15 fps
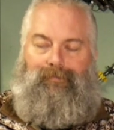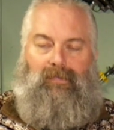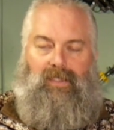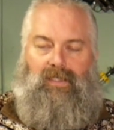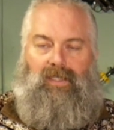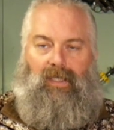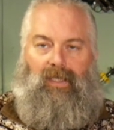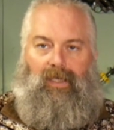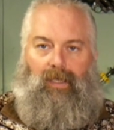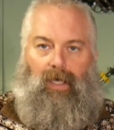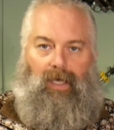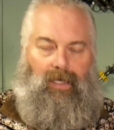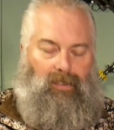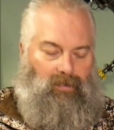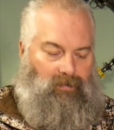silly
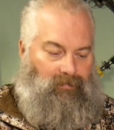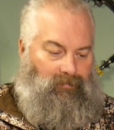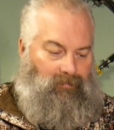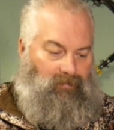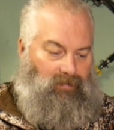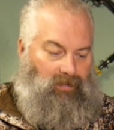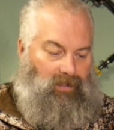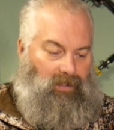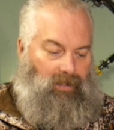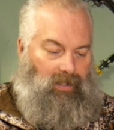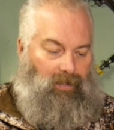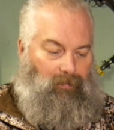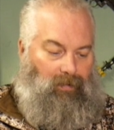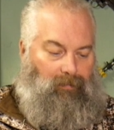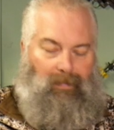light.
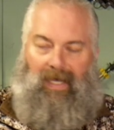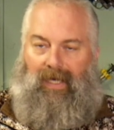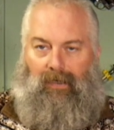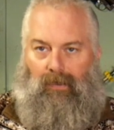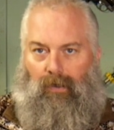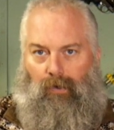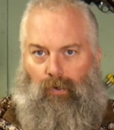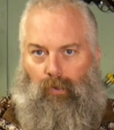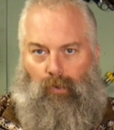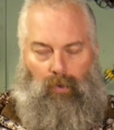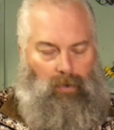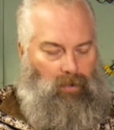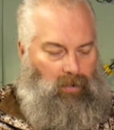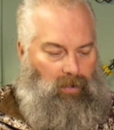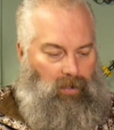It would make no
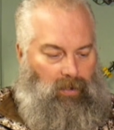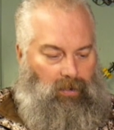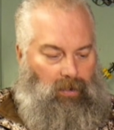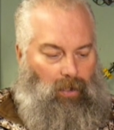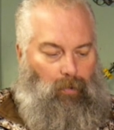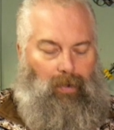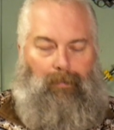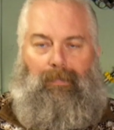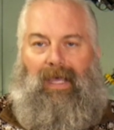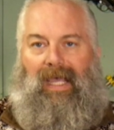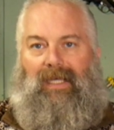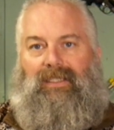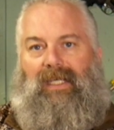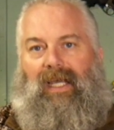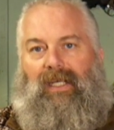
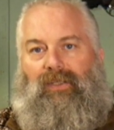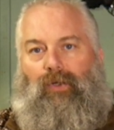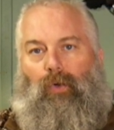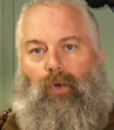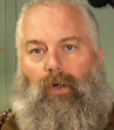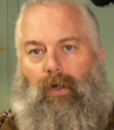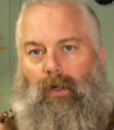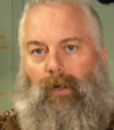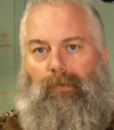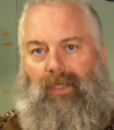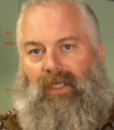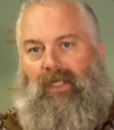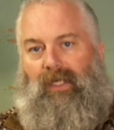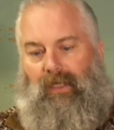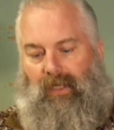impact on your
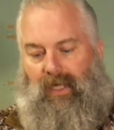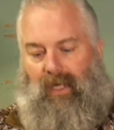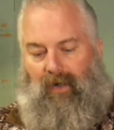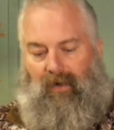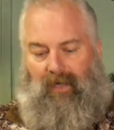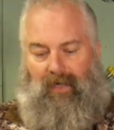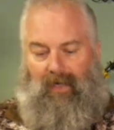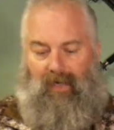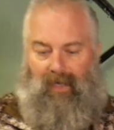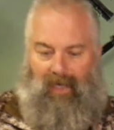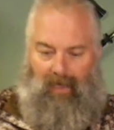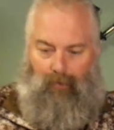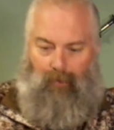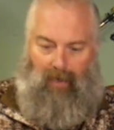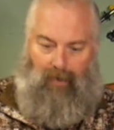ability to carry it
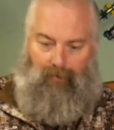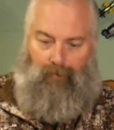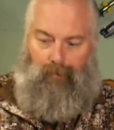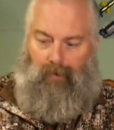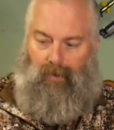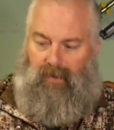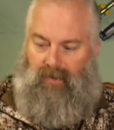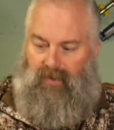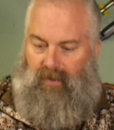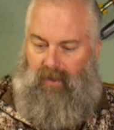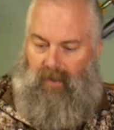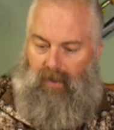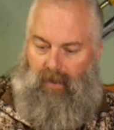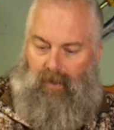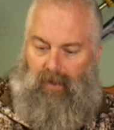anywhere out in the woods.
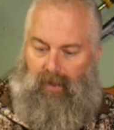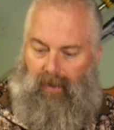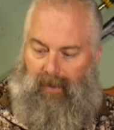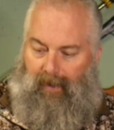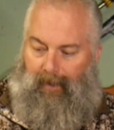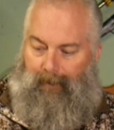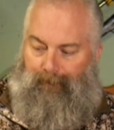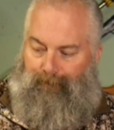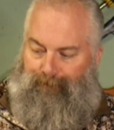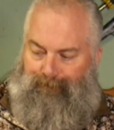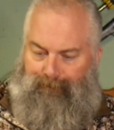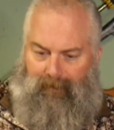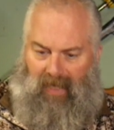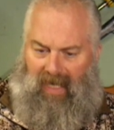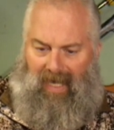
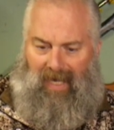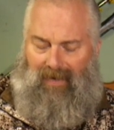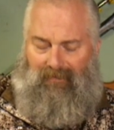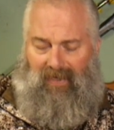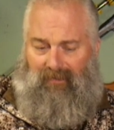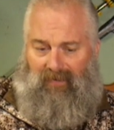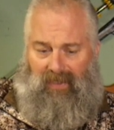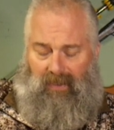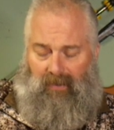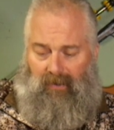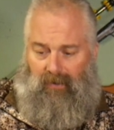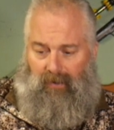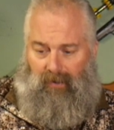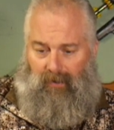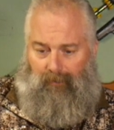I
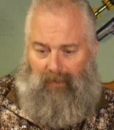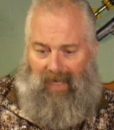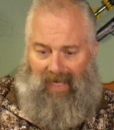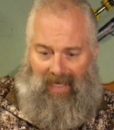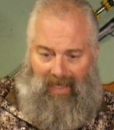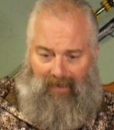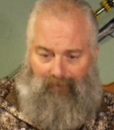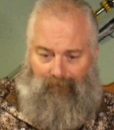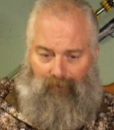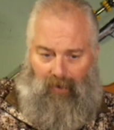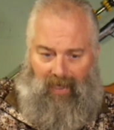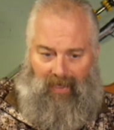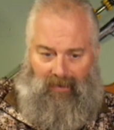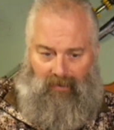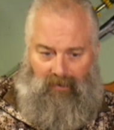had a
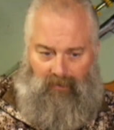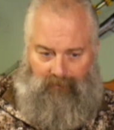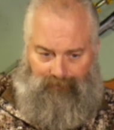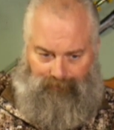friend